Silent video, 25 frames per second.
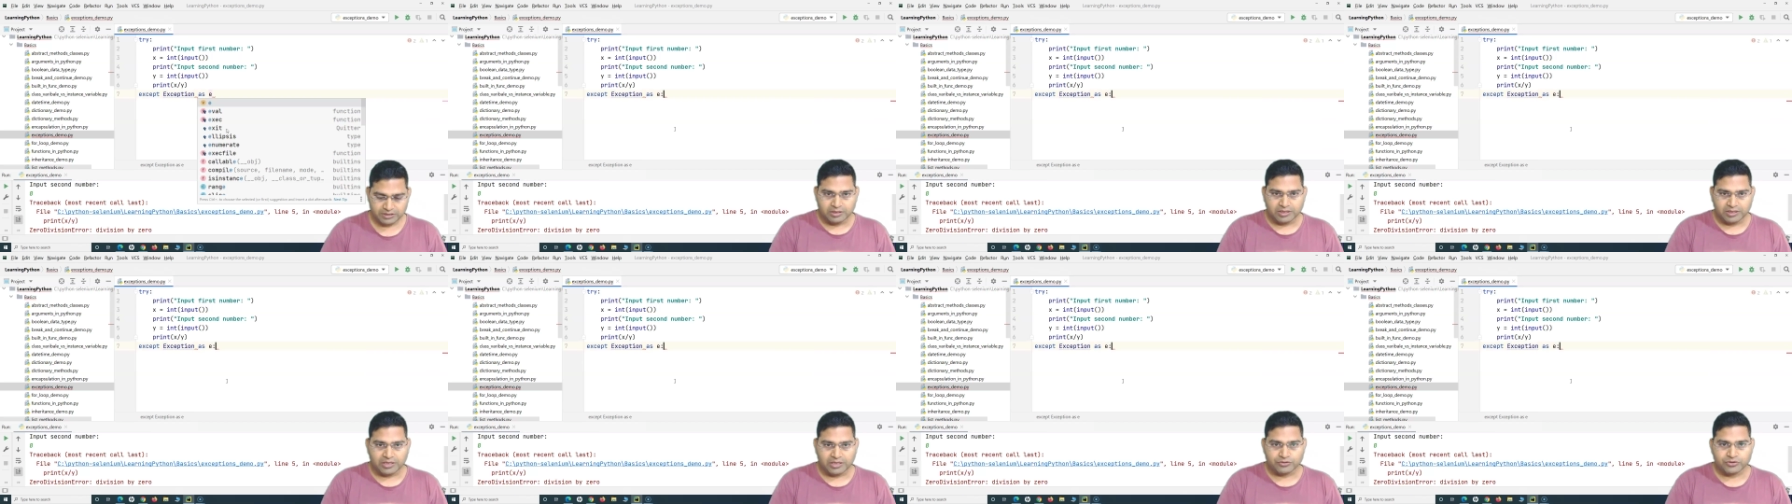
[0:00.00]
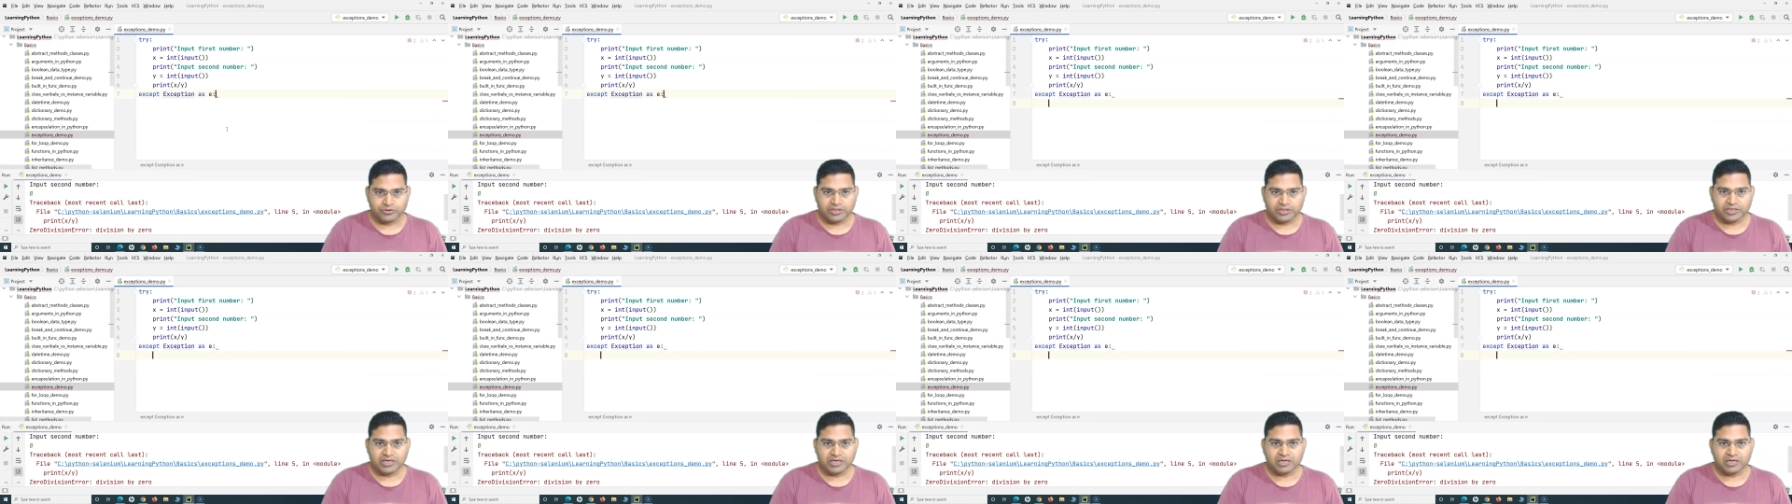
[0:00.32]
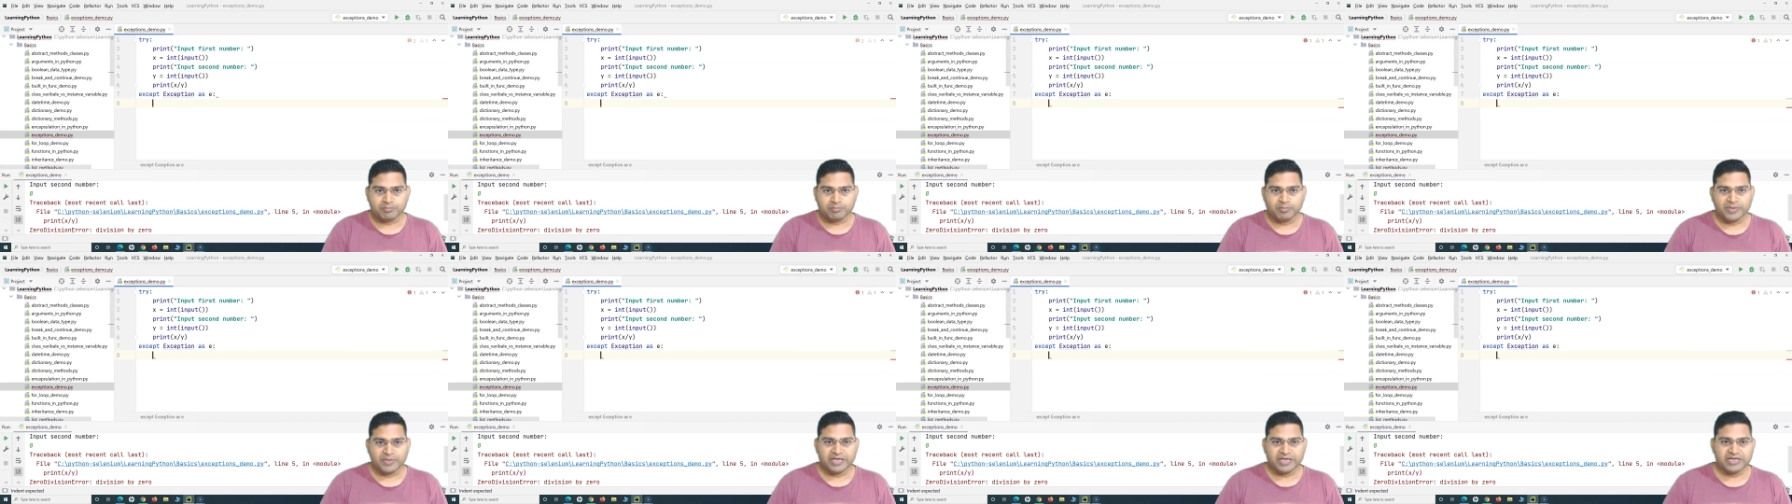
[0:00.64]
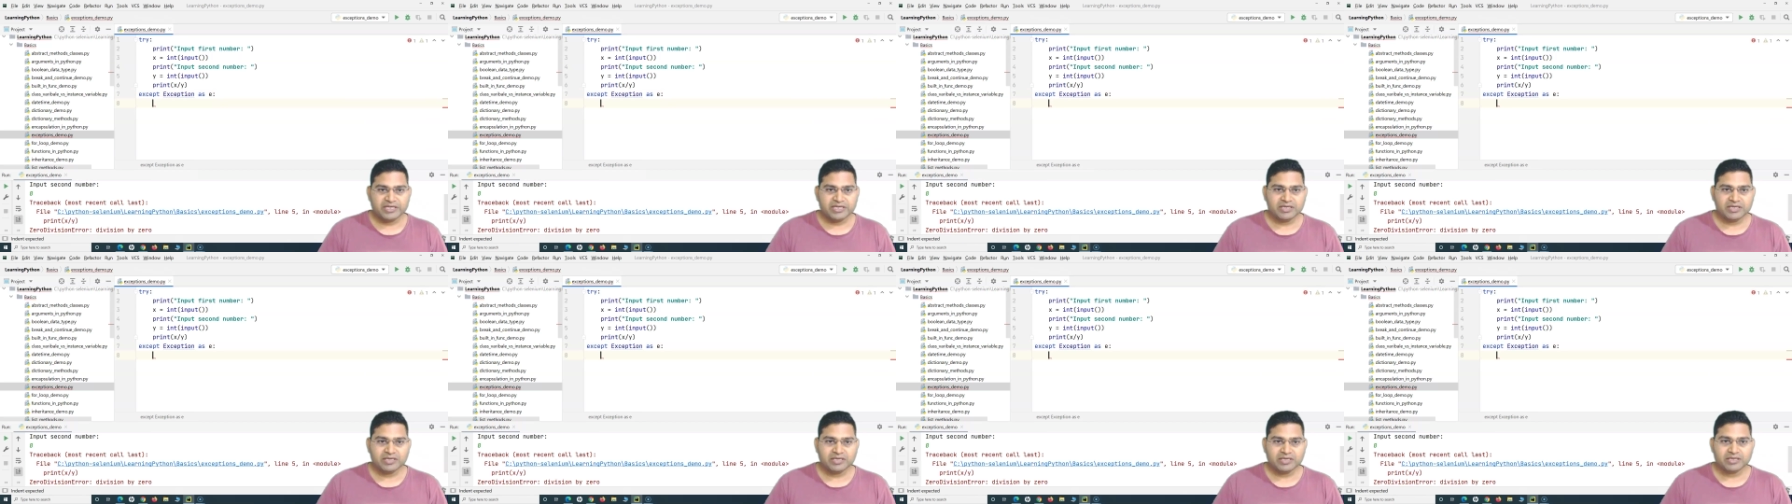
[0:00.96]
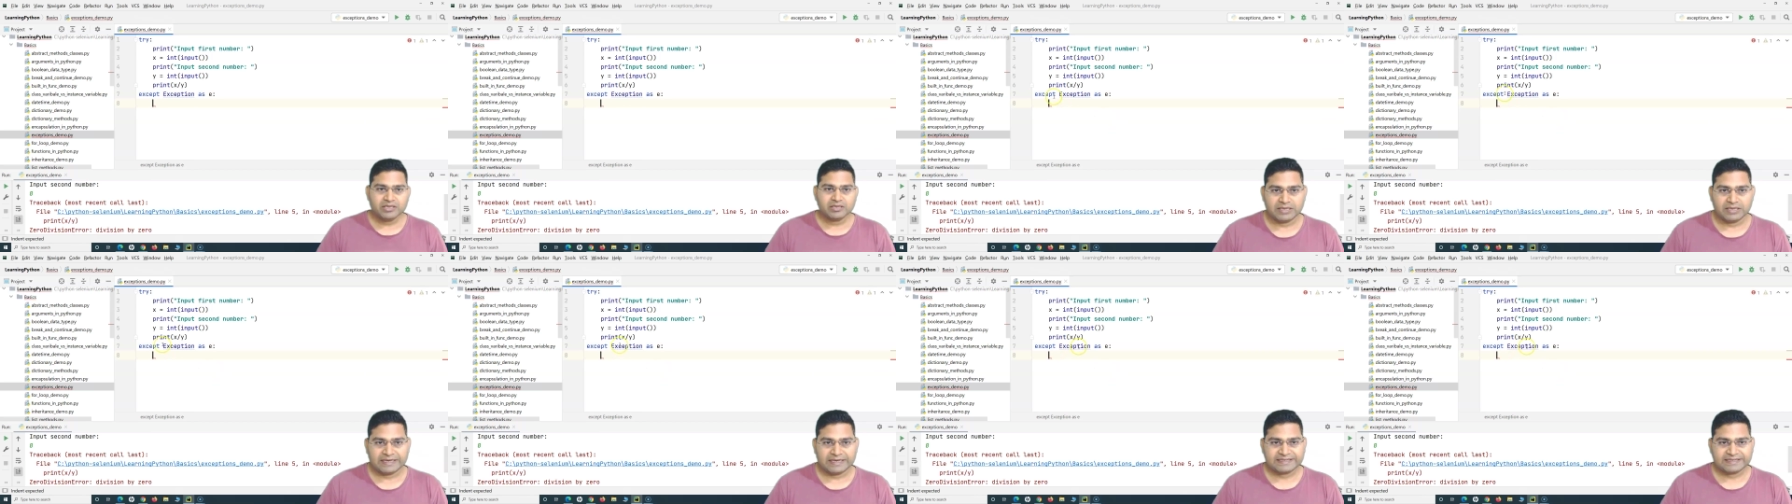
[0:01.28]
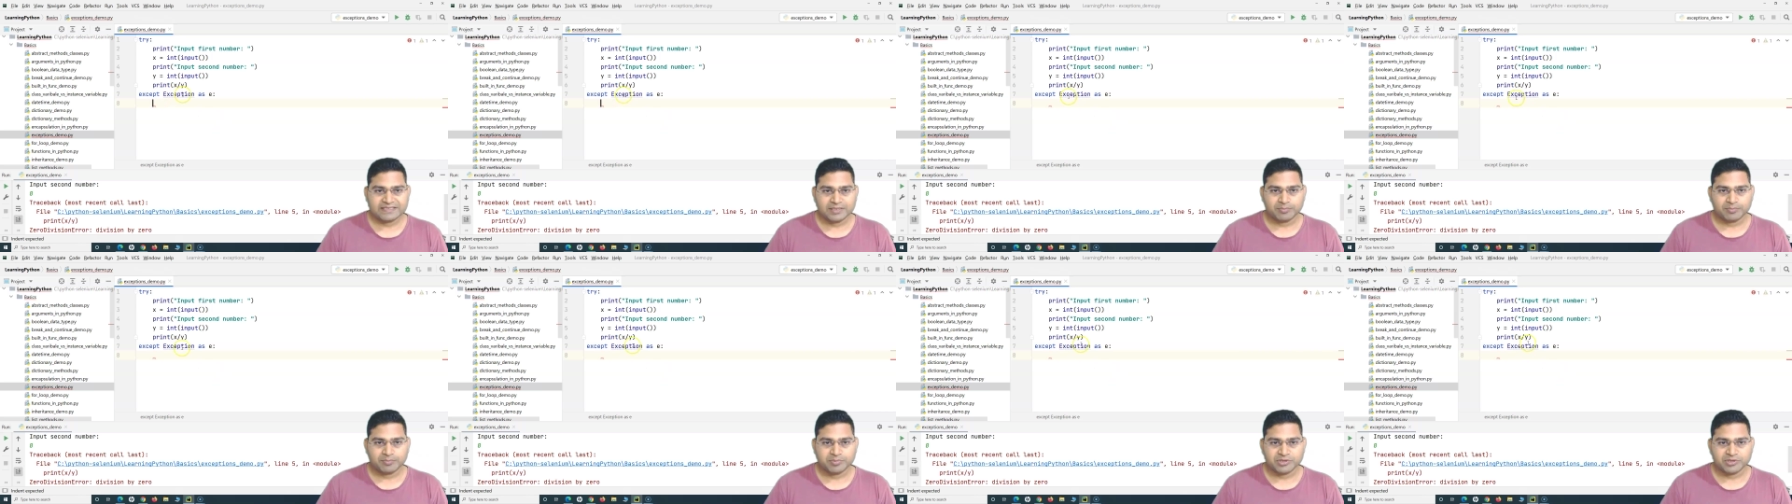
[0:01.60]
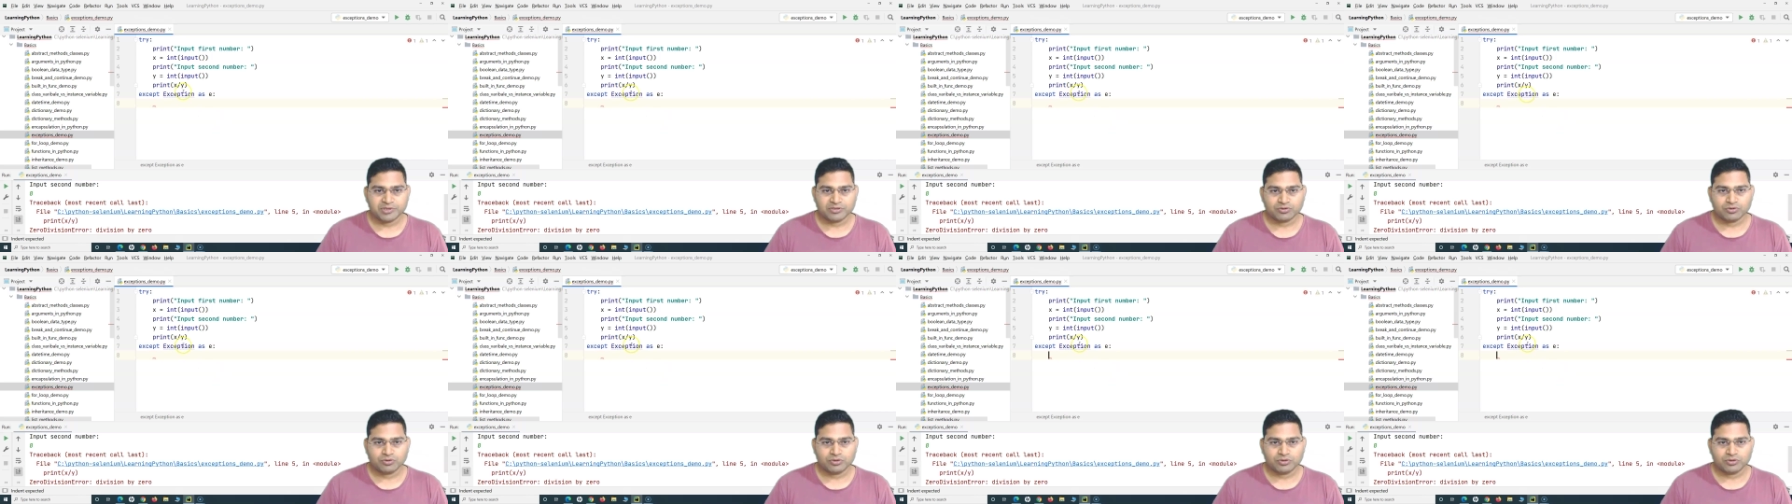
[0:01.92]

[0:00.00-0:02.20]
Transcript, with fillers: Now there are many exceptions.